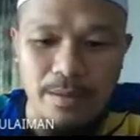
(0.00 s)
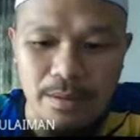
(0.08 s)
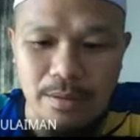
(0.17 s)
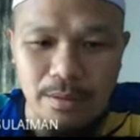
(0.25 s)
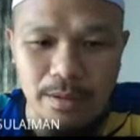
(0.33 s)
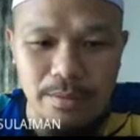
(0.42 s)

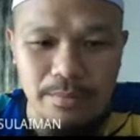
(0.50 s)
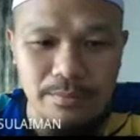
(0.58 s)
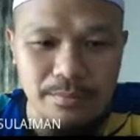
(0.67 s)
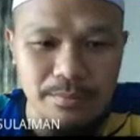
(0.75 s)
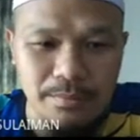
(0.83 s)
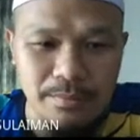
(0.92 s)
Okay,
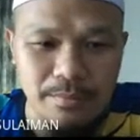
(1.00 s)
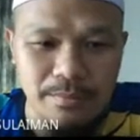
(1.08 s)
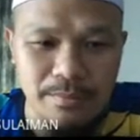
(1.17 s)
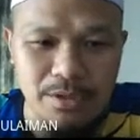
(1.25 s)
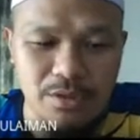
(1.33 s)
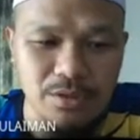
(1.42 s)

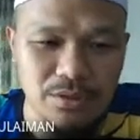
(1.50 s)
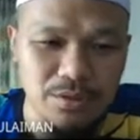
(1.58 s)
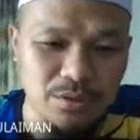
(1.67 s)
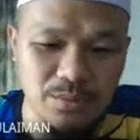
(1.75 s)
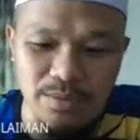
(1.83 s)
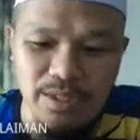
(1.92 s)
because
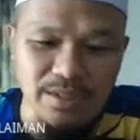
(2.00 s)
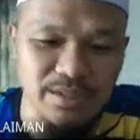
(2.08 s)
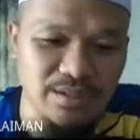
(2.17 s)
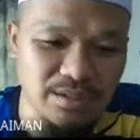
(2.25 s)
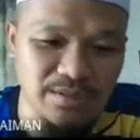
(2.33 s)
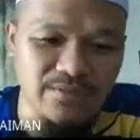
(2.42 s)

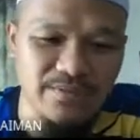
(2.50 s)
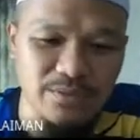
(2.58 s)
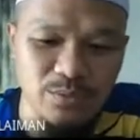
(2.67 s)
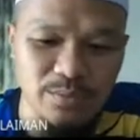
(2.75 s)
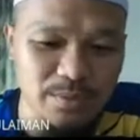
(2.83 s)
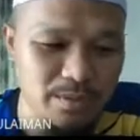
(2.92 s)

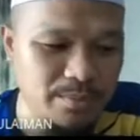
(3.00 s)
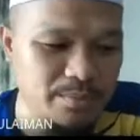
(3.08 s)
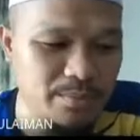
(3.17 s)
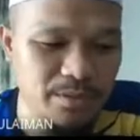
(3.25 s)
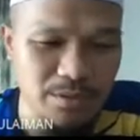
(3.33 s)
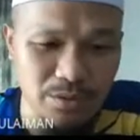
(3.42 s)
iteratively will be
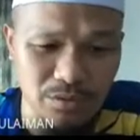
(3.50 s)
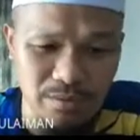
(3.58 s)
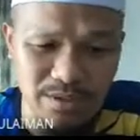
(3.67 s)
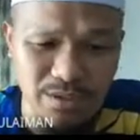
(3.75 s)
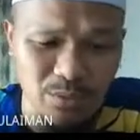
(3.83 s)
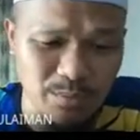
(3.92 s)
your
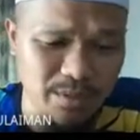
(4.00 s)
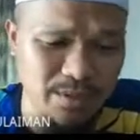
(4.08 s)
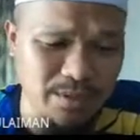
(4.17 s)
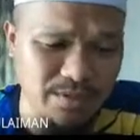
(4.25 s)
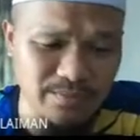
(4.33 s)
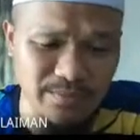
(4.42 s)
result will
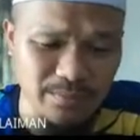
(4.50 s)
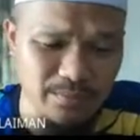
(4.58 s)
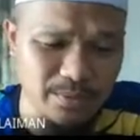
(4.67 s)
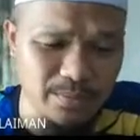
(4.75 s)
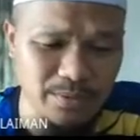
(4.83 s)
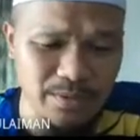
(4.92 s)
be
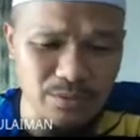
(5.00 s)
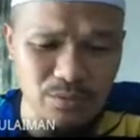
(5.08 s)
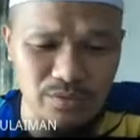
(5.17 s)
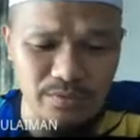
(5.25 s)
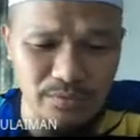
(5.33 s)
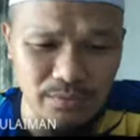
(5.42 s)
bring to the
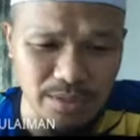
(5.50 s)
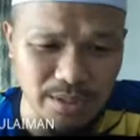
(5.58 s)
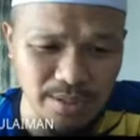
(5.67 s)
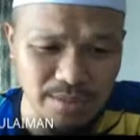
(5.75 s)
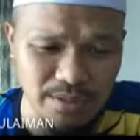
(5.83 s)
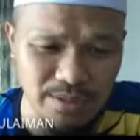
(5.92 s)
forward
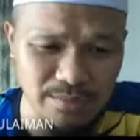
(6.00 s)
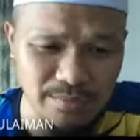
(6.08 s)
iteration,